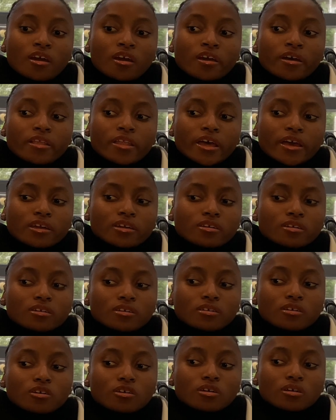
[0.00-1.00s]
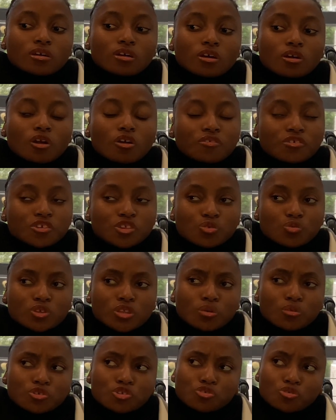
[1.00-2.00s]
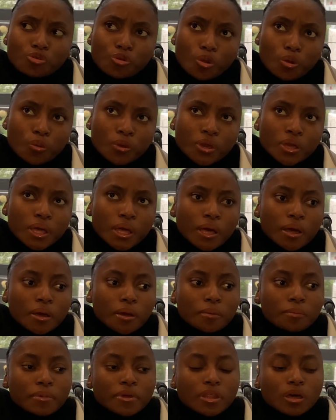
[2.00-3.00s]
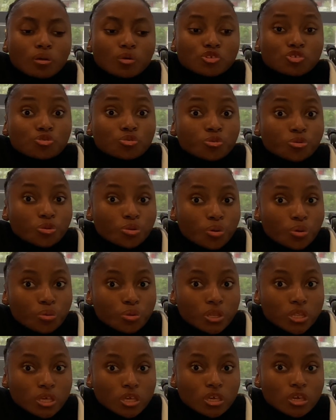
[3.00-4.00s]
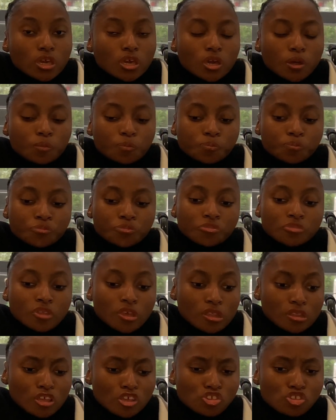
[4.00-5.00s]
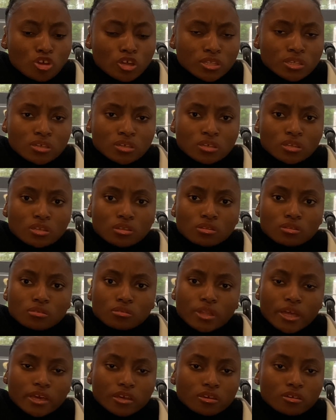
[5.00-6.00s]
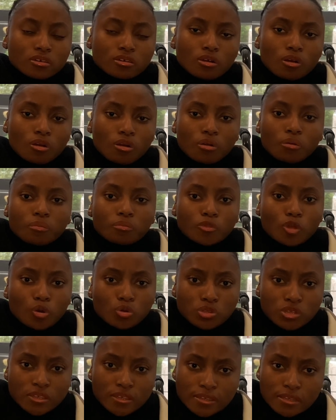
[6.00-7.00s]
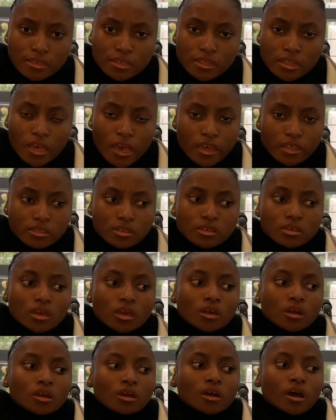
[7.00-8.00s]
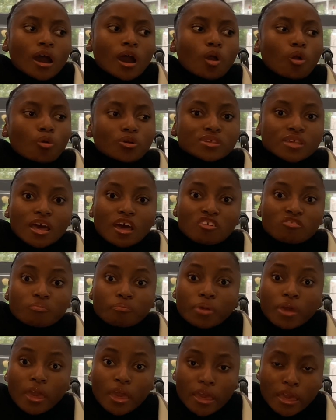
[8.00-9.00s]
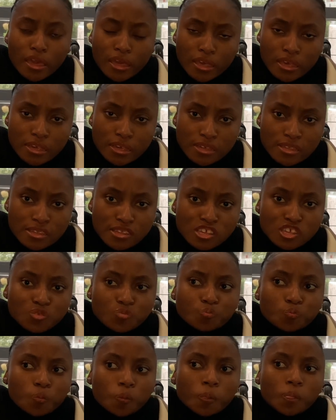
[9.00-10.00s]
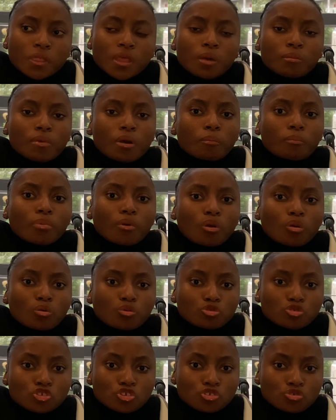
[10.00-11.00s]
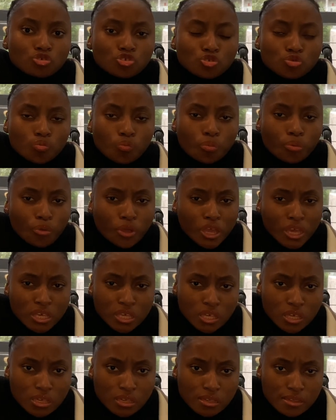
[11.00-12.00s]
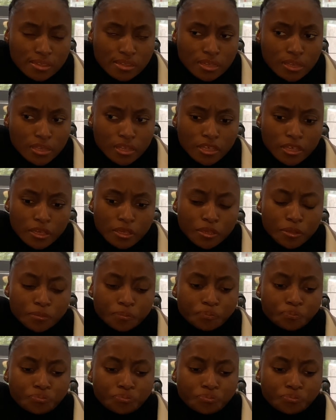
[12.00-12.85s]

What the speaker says: like, obviously when I was growing up and I was crawling, they started like noticing that I always had pains and my bones used to break easily